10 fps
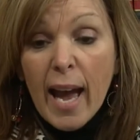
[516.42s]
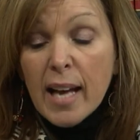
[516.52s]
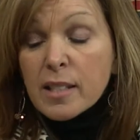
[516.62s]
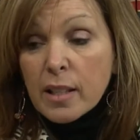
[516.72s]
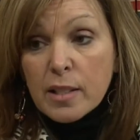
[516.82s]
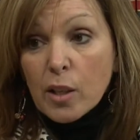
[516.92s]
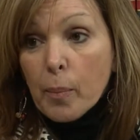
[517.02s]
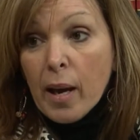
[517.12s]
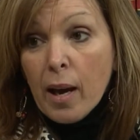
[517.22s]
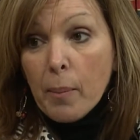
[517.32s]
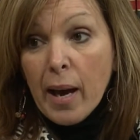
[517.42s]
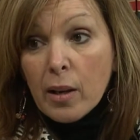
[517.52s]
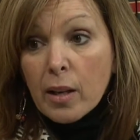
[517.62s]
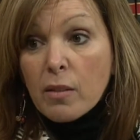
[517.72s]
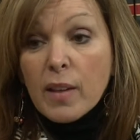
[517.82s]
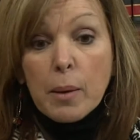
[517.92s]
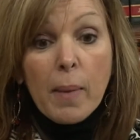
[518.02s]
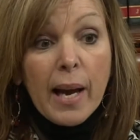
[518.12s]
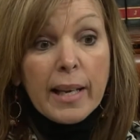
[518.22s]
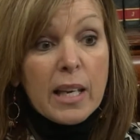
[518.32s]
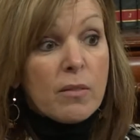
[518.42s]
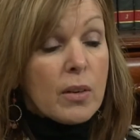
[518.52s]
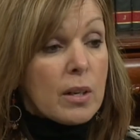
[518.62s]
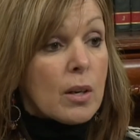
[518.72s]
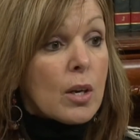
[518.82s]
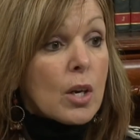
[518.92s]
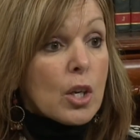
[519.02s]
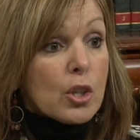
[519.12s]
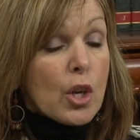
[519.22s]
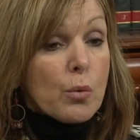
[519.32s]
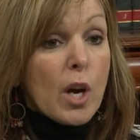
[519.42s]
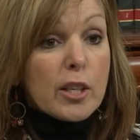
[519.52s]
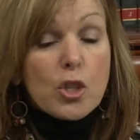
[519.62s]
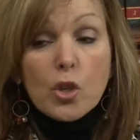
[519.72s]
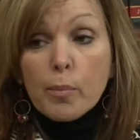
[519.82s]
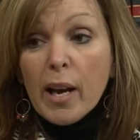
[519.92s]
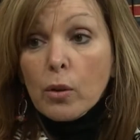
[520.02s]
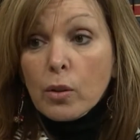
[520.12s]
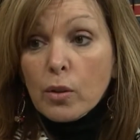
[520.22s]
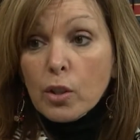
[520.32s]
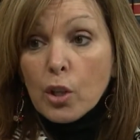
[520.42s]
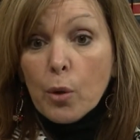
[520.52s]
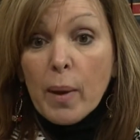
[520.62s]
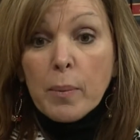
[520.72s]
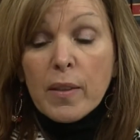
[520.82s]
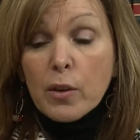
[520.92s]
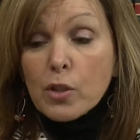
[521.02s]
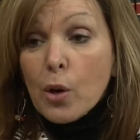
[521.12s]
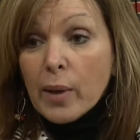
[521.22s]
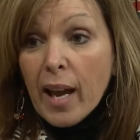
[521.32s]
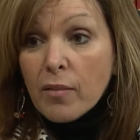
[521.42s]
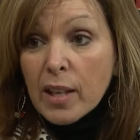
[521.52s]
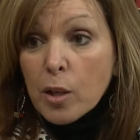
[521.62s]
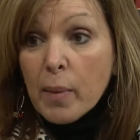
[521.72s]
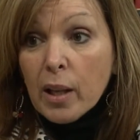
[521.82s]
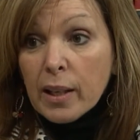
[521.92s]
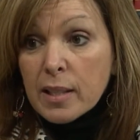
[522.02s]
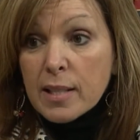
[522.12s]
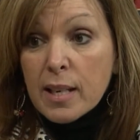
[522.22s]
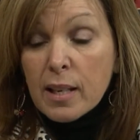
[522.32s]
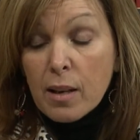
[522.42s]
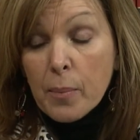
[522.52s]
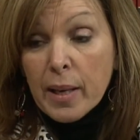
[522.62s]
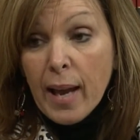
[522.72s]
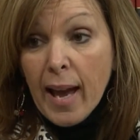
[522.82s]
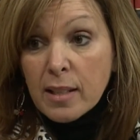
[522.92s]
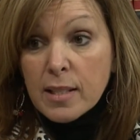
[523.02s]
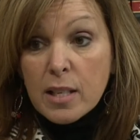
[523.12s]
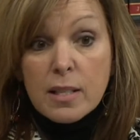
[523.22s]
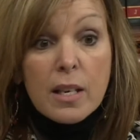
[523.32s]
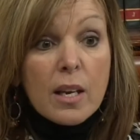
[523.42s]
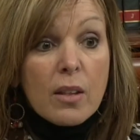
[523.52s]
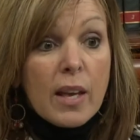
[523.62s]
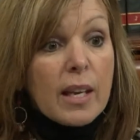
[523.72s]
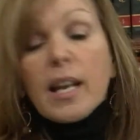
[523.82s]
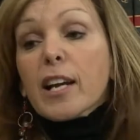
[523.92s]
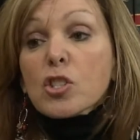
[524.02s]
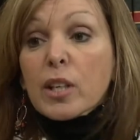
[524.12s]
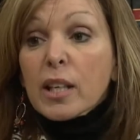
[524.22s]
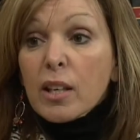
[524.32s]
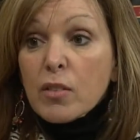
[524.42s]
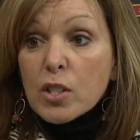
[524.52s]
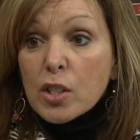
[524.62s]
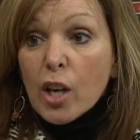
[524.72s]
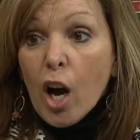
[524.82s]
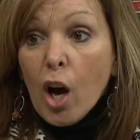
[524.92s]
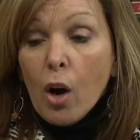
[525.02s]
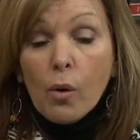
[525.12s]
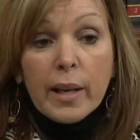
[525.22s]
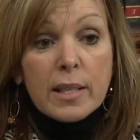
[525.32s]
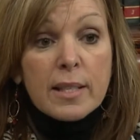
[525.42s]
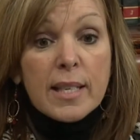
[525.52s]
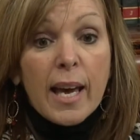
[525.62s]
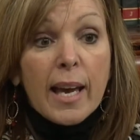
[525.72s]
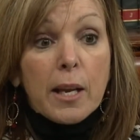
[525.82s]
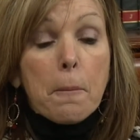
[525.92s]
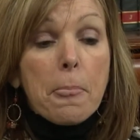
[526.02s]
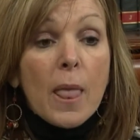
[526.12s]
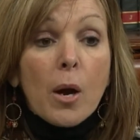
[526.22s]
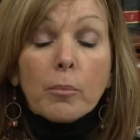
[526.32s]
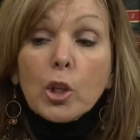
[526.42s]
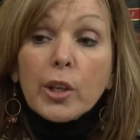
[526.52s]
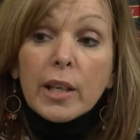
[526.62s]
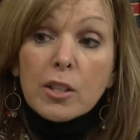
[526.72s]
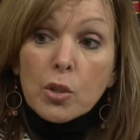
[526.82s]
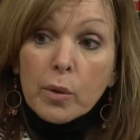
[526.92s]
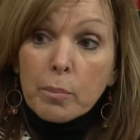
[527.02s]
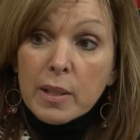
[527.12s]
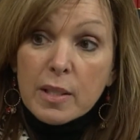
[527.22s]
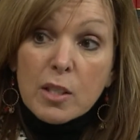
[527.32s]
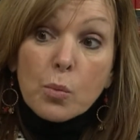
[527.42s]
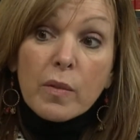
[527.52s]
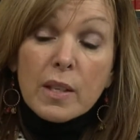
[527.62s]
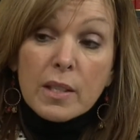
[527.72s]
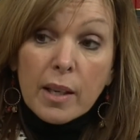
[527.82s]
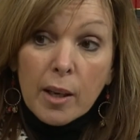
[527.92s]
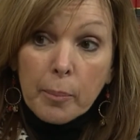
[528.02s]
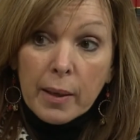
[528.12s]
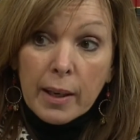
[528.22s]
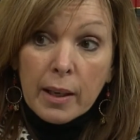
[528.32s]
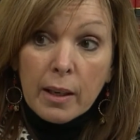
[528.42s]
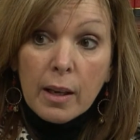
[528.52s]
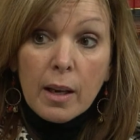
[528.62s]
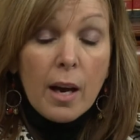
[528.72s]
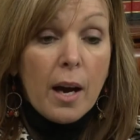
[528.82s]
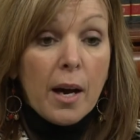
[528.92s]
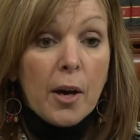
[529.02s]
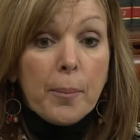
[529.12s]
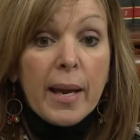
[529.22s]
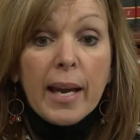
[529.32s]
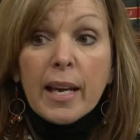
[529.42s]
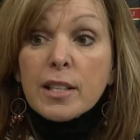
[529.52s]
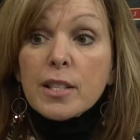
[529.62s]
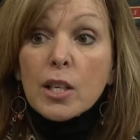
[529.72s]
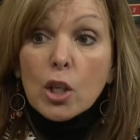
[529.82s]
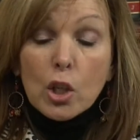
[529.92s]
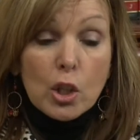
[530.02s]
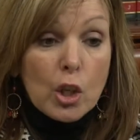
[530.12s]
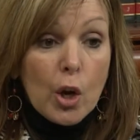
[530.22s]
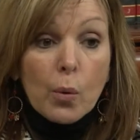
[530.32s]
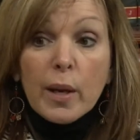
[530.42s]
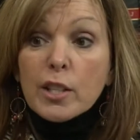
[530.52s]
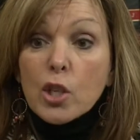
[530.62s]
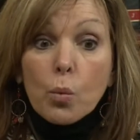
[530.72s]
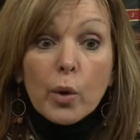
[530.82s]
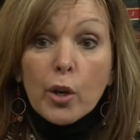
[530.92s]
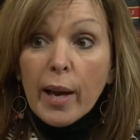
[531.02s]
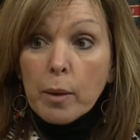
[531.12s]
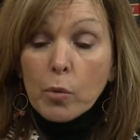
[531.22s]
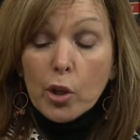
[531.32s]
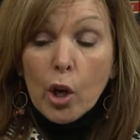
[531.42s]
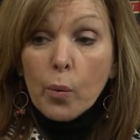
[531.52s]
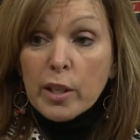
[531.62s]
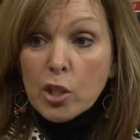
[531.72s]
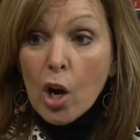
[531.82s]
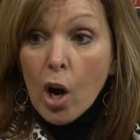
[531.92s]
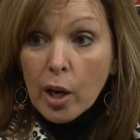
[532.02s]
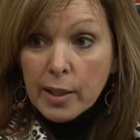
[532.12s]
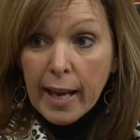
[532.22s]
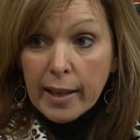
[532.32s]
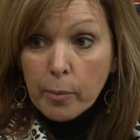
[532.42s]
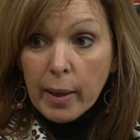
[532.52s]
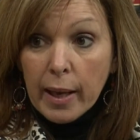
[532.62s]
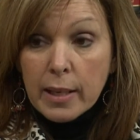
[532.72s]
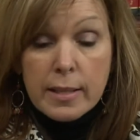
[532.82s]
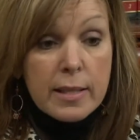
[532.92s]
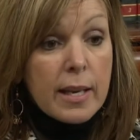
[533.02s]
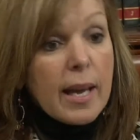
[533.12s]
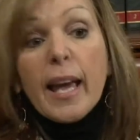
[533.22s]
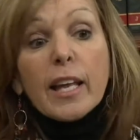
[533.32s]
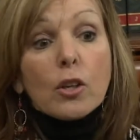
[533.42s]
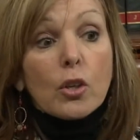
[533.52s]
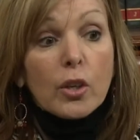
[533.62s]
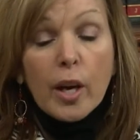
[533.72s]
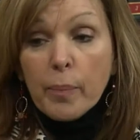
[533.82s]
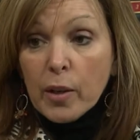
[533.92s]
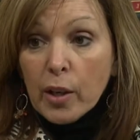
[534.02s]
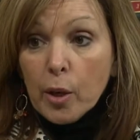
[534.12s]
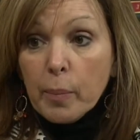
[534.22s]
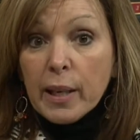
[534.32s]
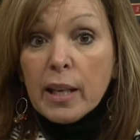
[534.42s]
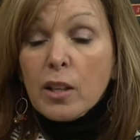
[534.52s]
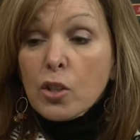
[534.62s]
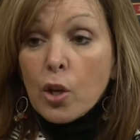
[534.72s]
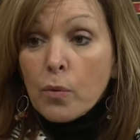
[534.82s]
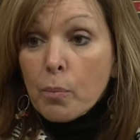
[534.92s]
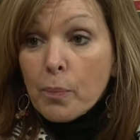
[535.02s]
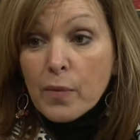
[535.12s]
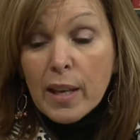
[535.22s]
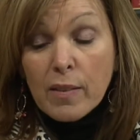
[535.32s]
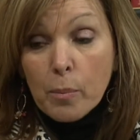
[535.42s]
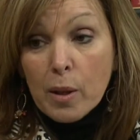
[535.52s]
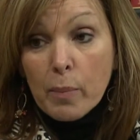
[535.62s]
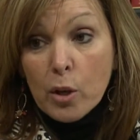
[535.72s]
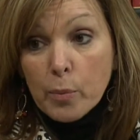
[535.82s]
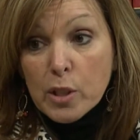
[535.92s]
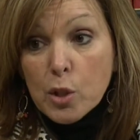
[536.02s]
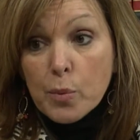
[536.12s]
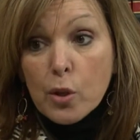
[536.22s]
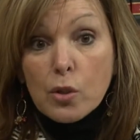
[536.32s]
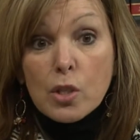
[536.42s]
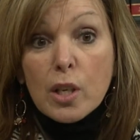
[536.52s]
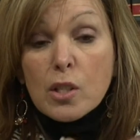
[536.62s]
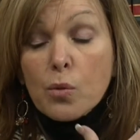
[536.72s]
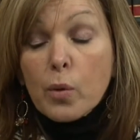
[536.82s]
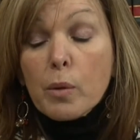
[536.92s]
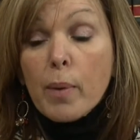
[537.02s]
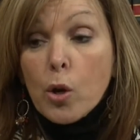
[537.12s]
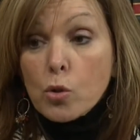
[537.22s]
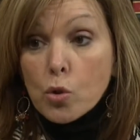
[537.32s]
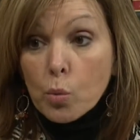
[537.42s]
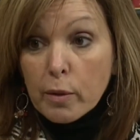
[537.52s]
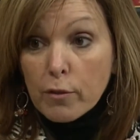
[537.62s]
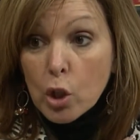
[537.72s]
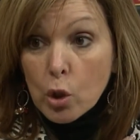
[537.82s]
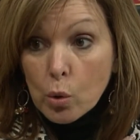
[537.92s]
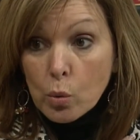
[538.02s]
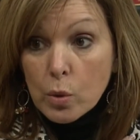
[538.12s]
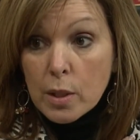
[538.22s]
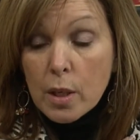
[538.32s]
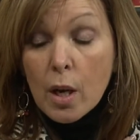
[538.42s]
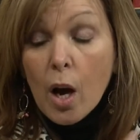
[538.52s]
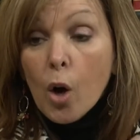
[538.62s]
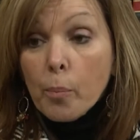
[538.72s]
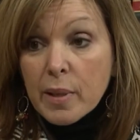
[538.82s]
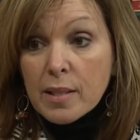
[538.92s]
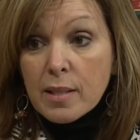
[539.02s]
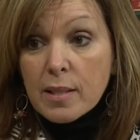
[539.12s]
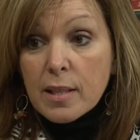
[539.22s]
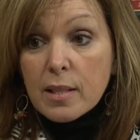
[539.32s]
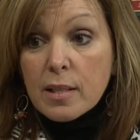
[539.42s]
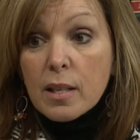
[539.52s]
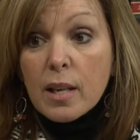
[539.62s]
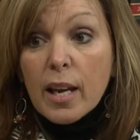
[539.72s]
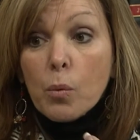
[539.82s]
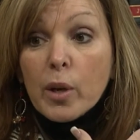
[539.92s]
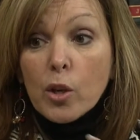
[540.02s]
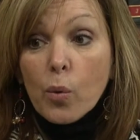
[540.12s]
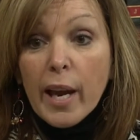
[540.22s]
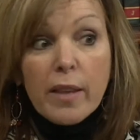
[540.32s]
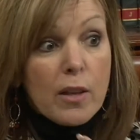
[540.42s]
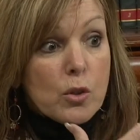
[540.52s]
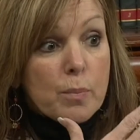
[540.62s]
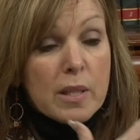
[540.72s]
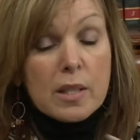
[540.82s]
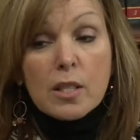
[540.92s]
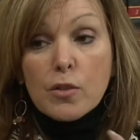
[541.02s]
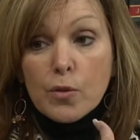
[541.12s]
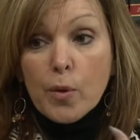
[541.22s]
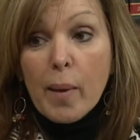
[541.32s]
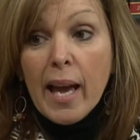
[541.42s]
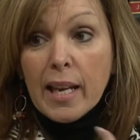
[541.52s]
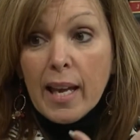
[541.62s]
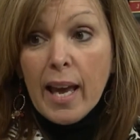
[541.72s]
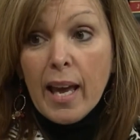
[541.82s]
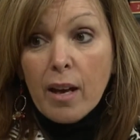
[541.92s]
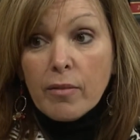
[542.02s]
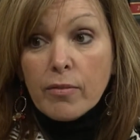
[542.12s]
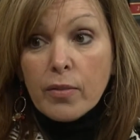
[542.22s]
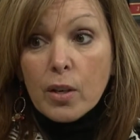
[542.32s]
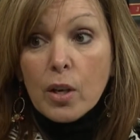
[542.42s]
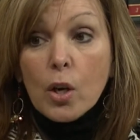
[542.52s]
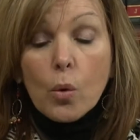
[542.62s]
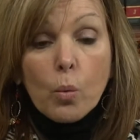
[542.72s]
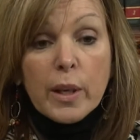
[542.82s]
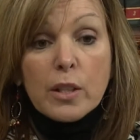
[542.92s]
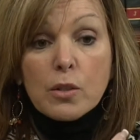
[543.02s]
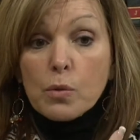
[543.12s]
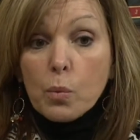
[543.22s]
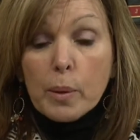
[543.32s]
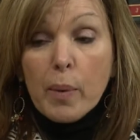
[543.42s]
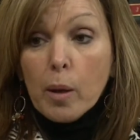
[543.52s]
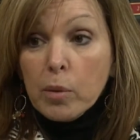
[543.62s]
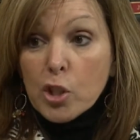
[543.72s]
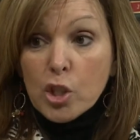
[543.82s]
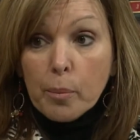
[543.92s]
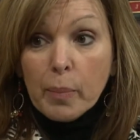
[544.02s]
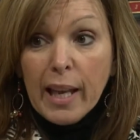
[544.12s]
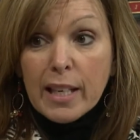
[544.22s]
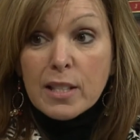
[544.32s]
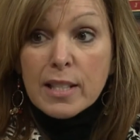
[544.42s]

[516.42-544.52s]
ask us about it. They might even, you know, not sure about, you know, maybe they don't have email acce- I mean, access. They can actually give us a call and say, I'm looking at doing business with this company. Um, and, you know, and so we're able to go into our database and look up the company. You know, the thing that the Better Business Bureau does, we post reviews on businesses, and we grade those businesses from A to F. We, we publish complaint